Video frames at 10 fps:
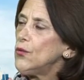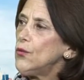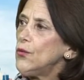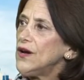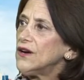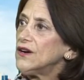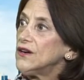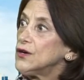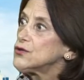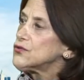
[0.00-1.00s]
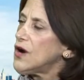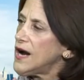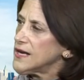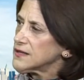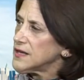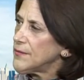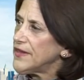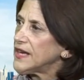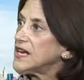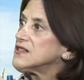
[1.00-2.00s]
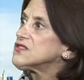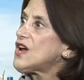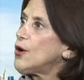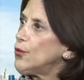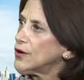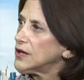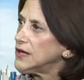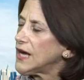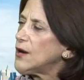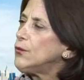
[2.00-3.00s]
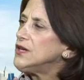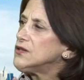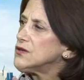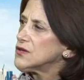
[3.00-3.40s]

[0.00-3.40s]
we're trying something and it's not working, and we